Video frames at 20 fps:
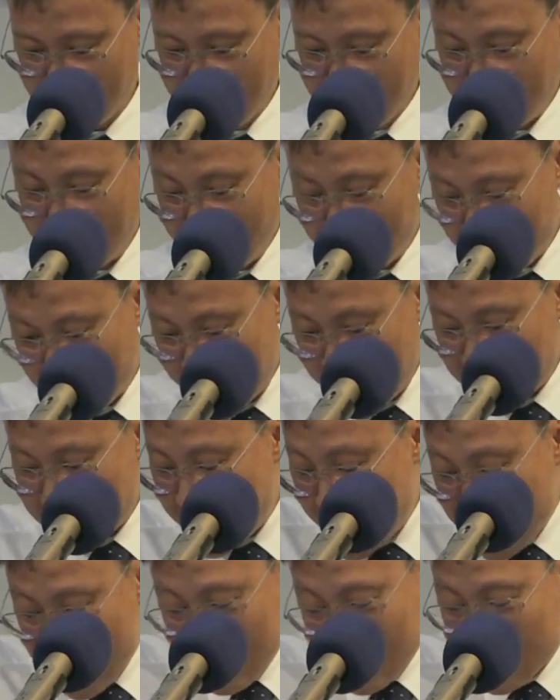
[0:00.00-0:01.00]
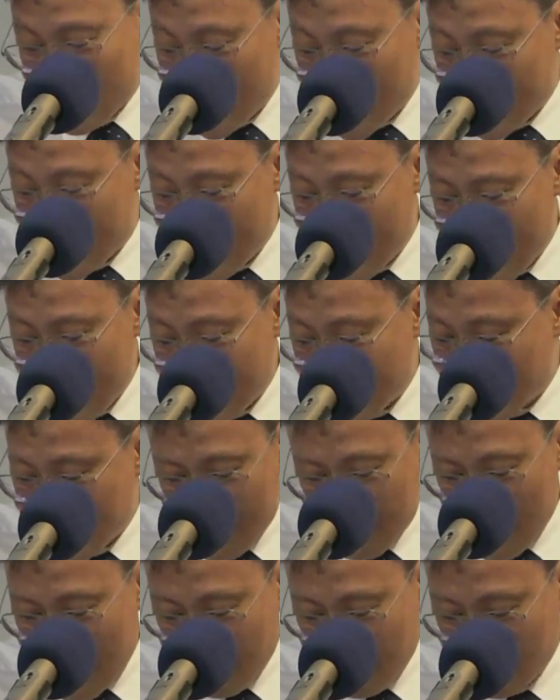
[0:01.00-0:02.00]
You know, because he knows what it's like to
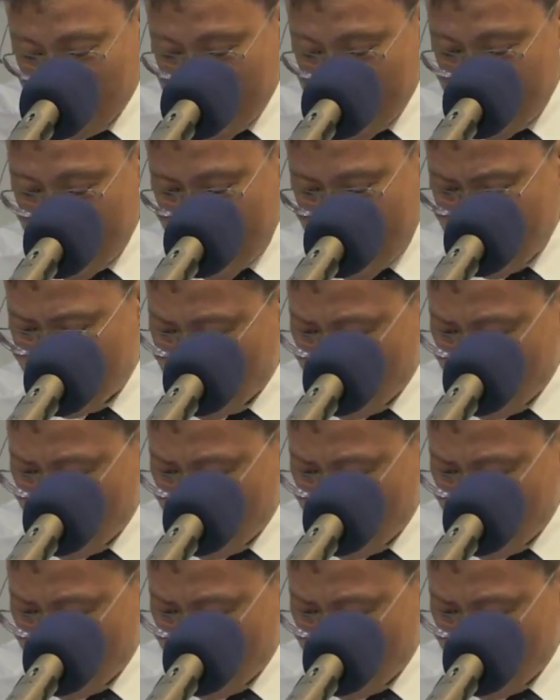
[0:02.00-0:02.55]
come back from the dead.